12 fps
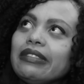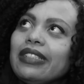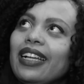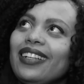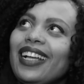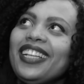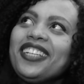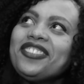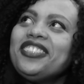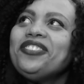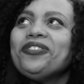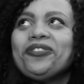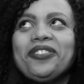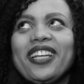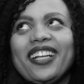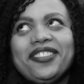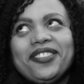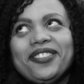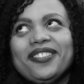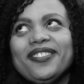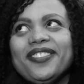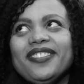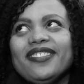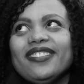what? I actually don't drink
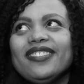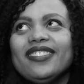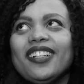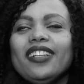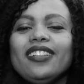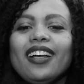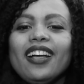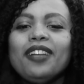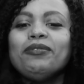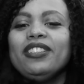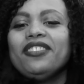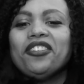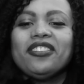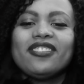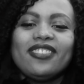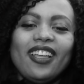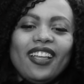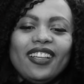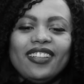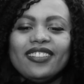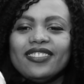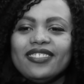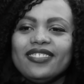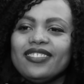alcohol. Really? Yeah, I'm detoxing.
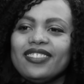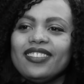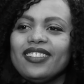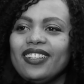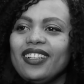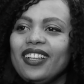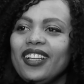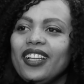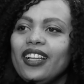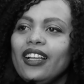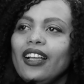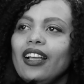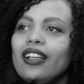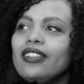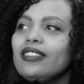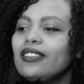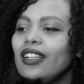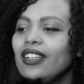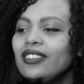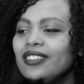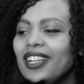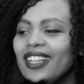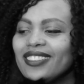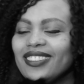It's uh, it's clean. It's,
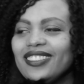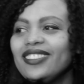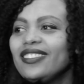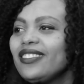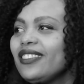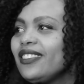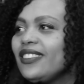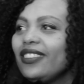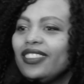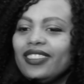it's just water.